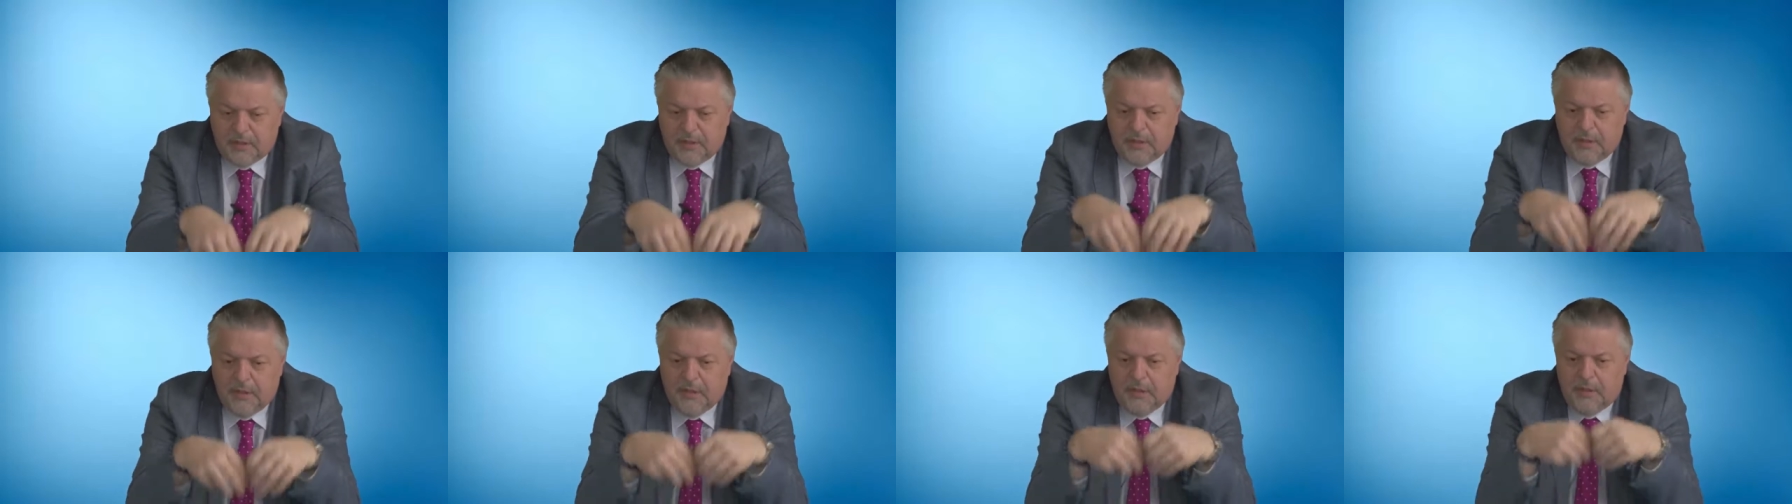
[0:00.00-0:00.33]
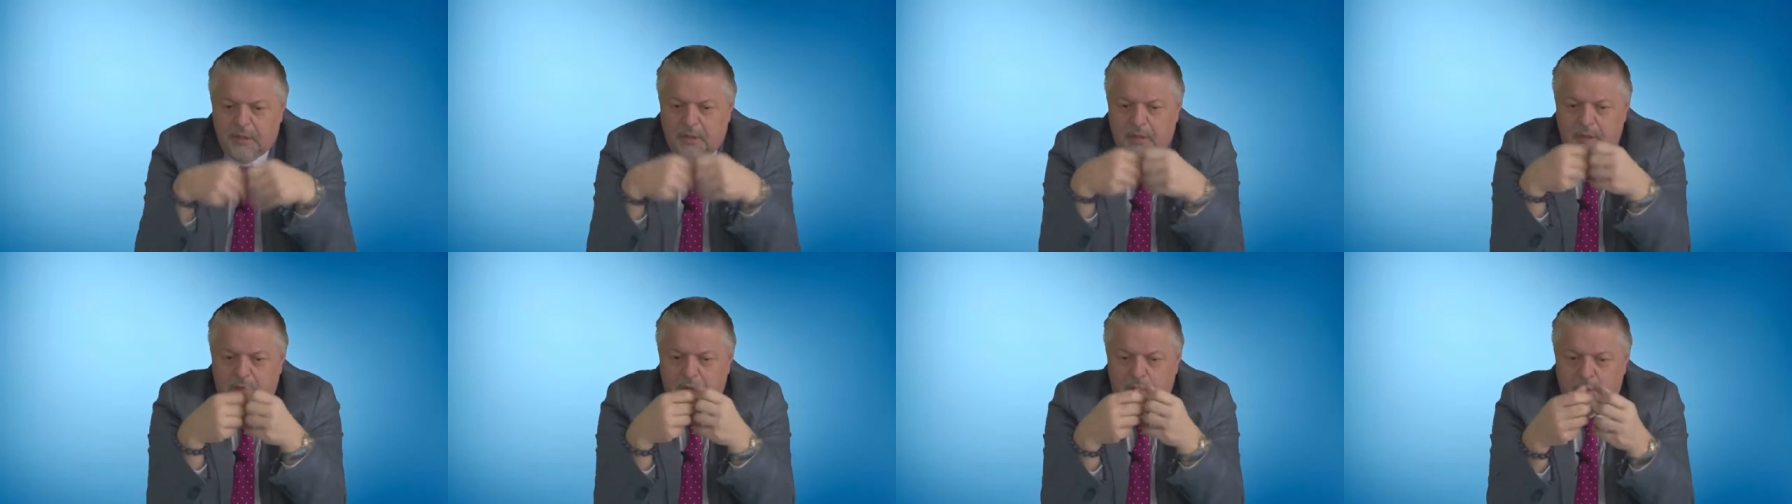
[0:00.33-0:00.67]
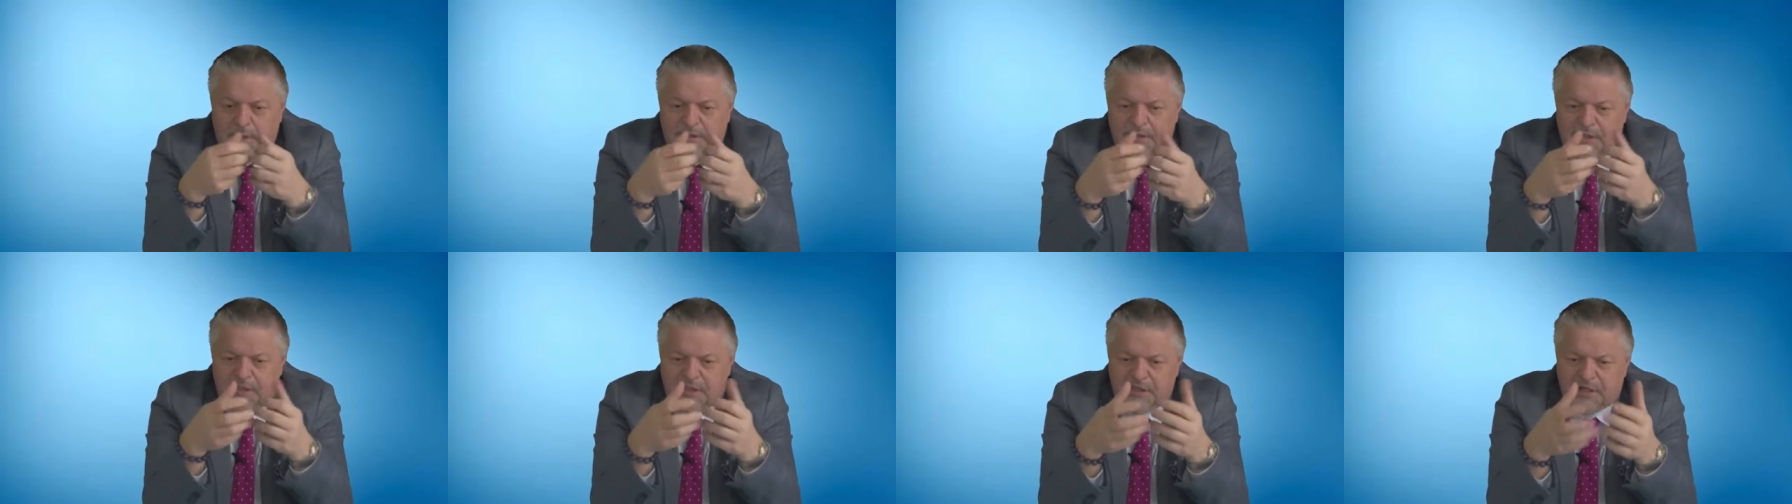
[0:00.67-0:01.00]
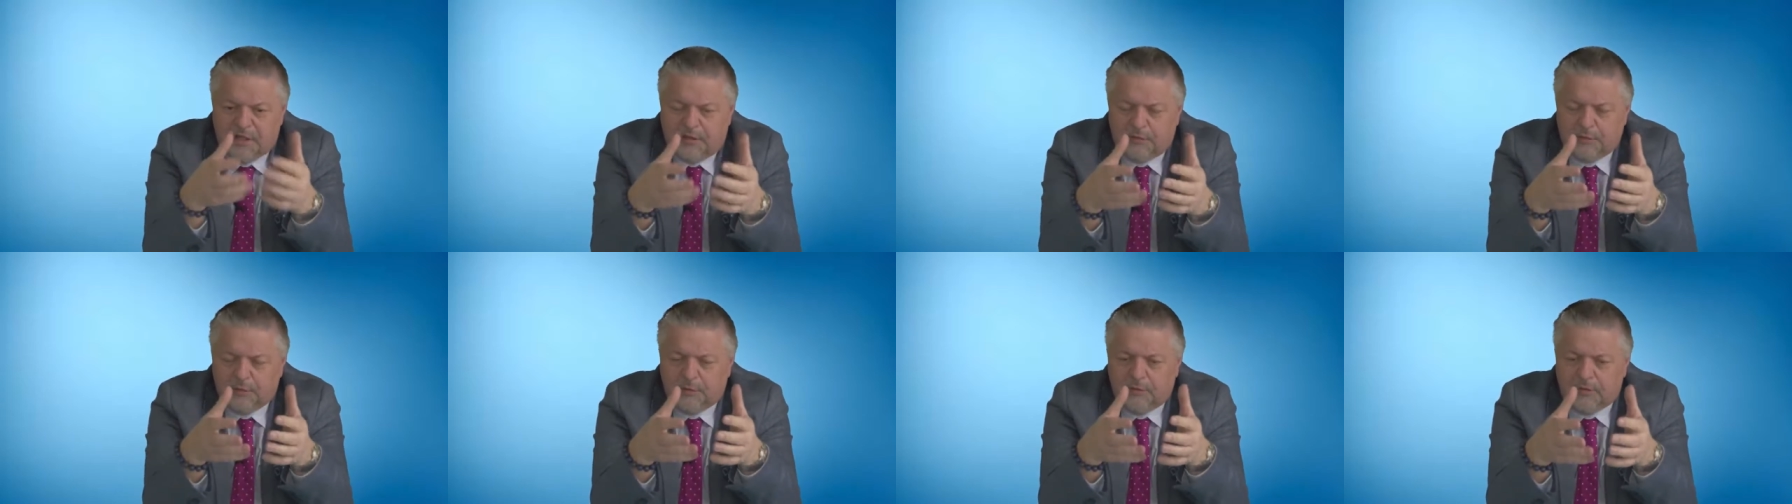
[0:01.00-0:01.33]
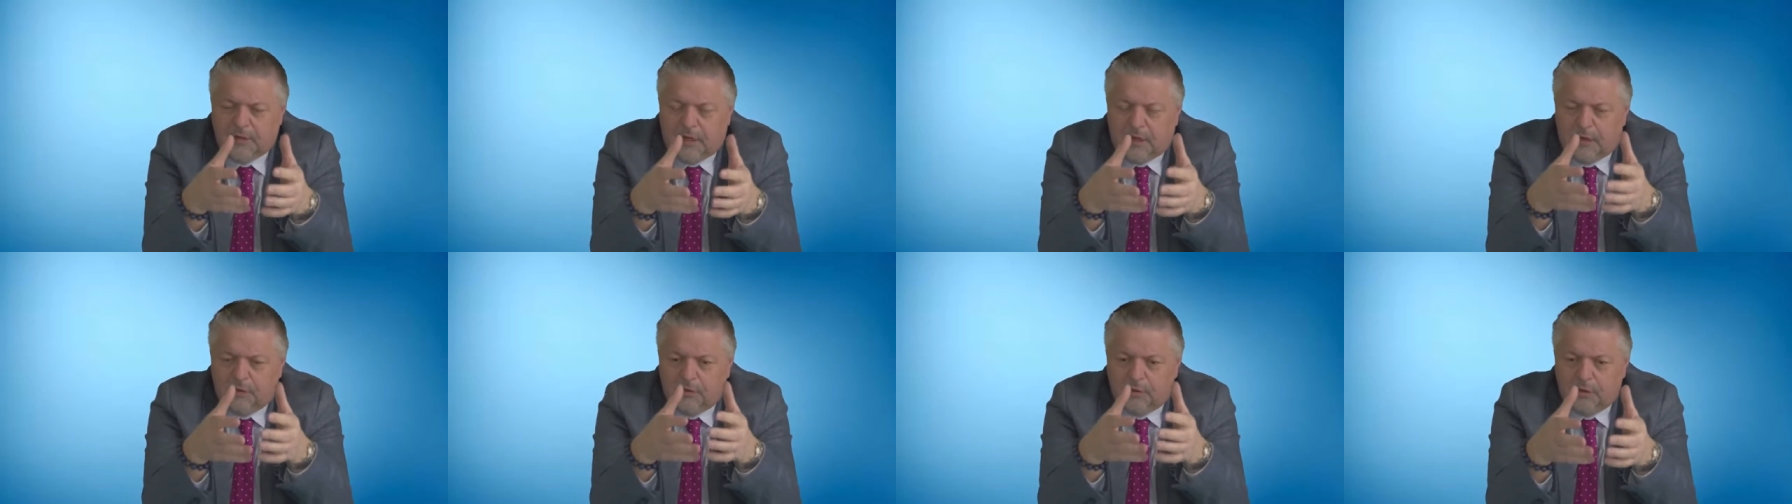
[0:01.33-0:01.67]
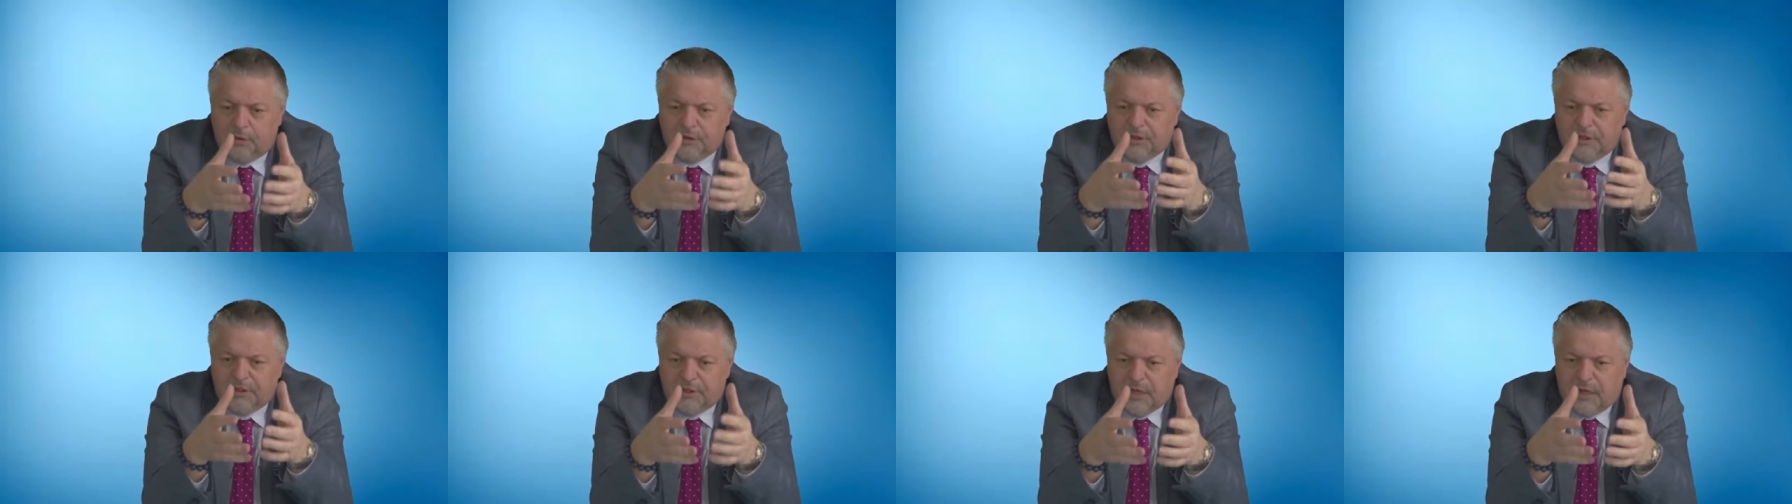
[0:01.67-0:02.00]
uh, when the children are
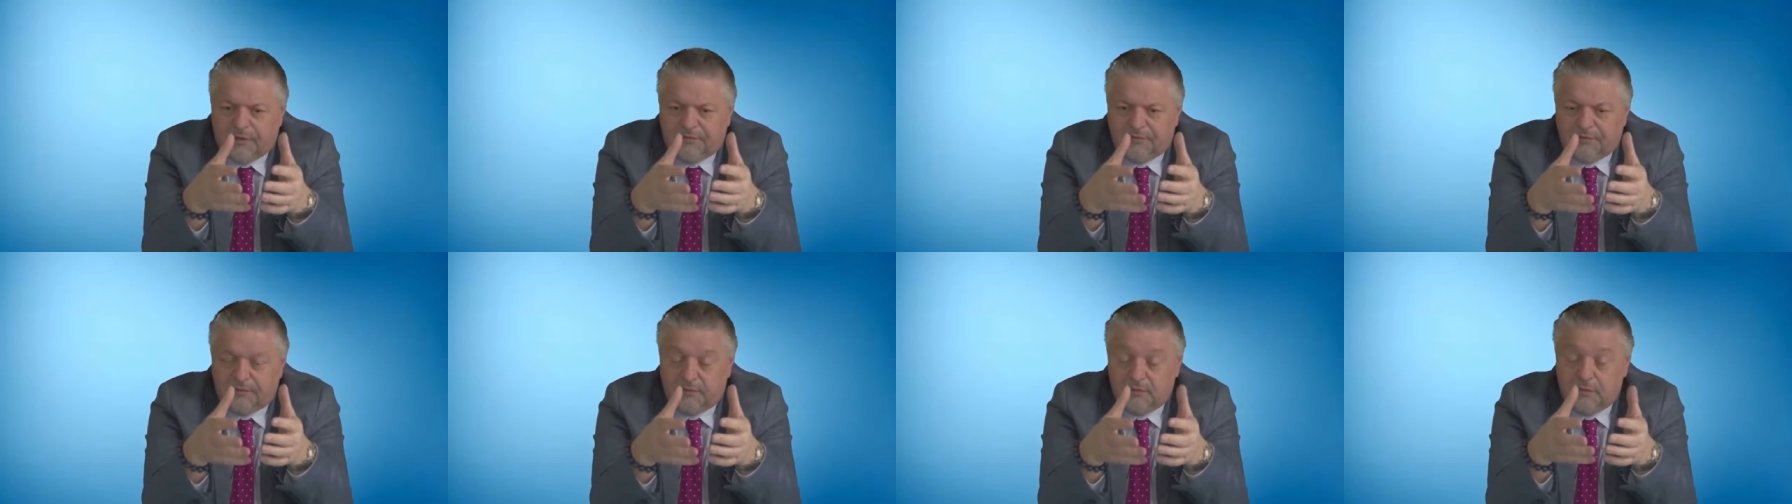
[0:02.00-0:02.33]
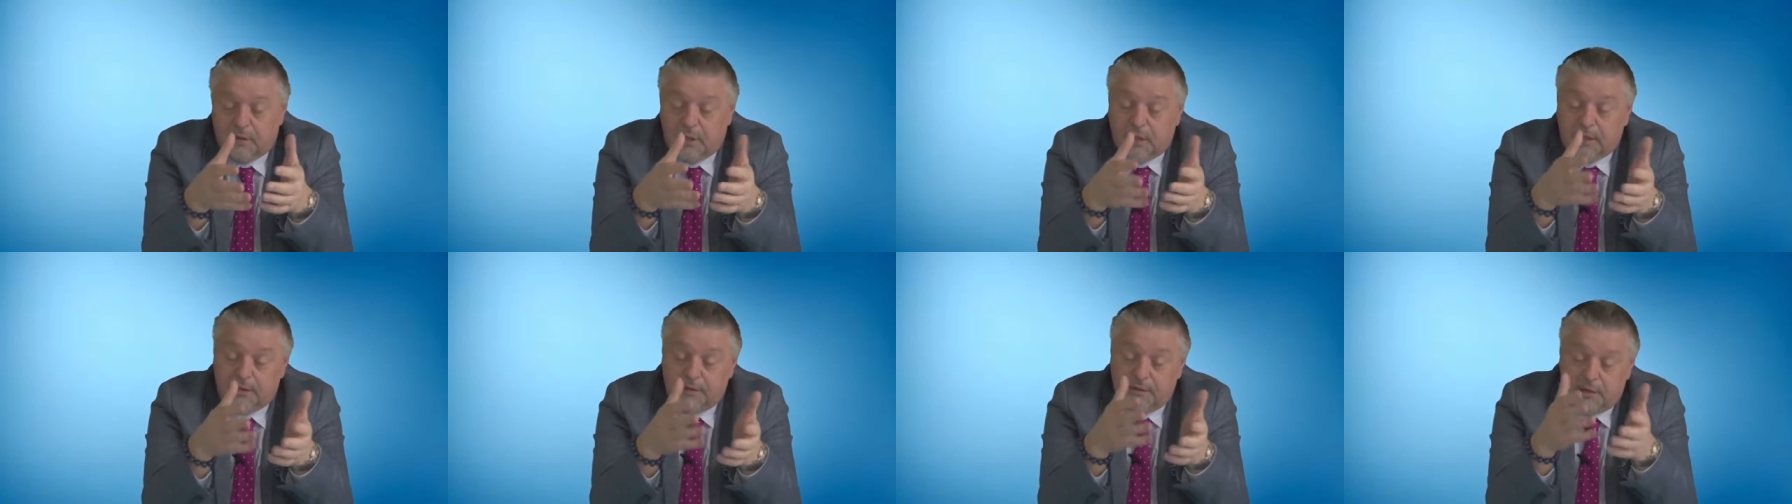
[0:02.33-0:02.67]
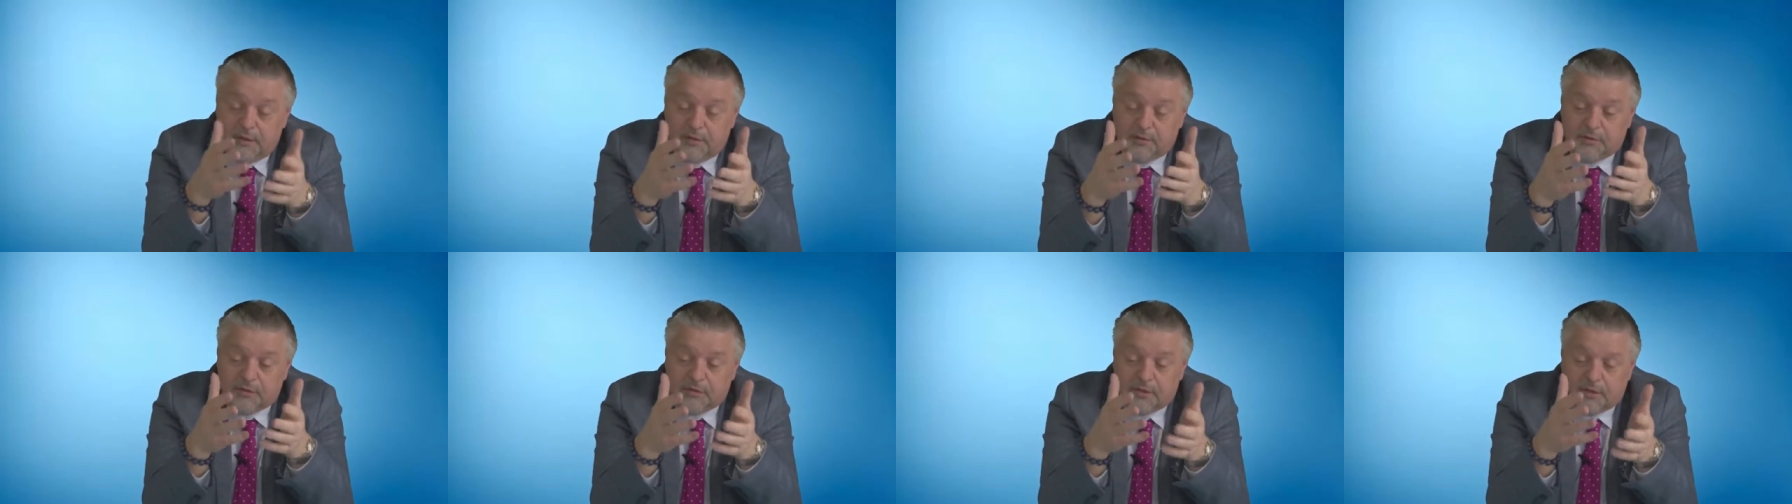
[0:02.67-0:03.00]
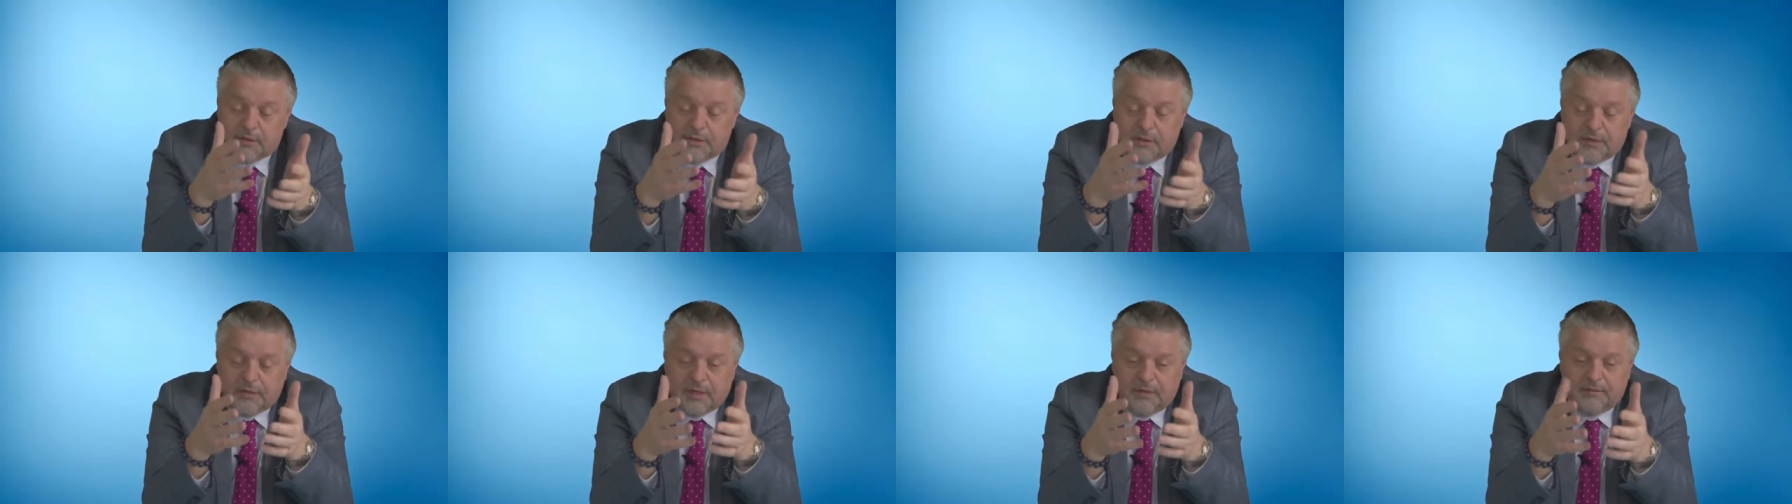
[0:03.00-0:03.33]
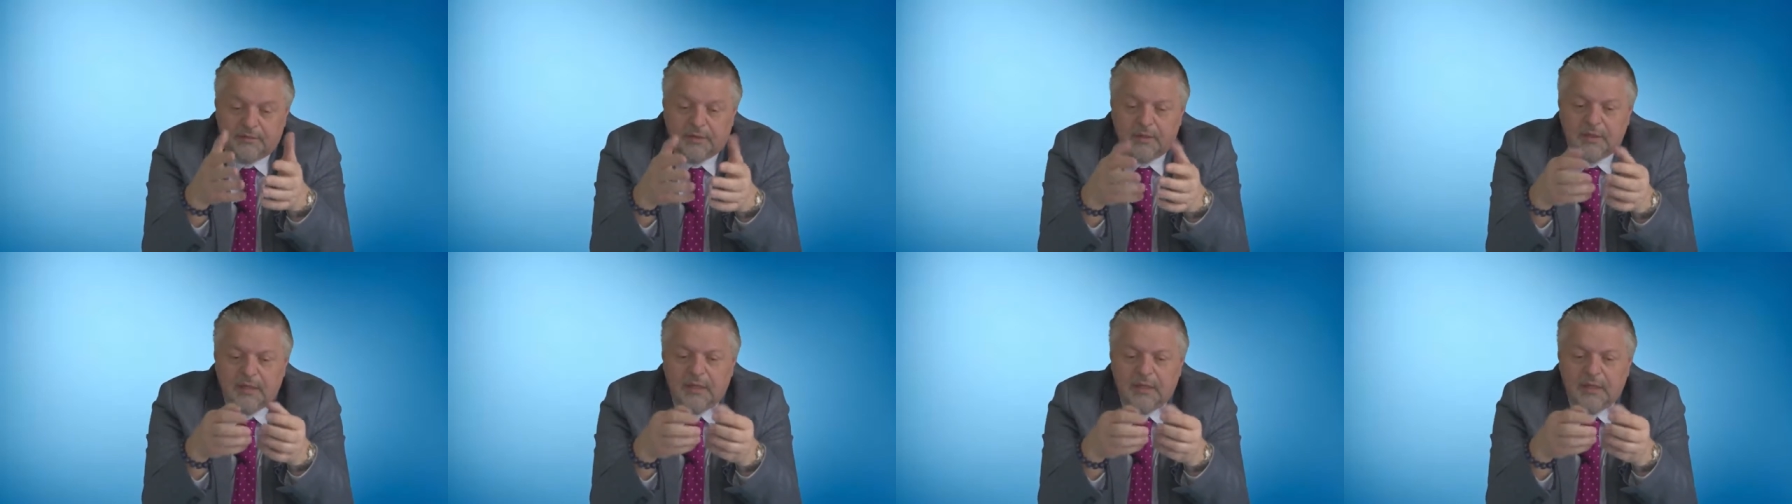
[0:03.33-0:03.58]
old enough and interested enough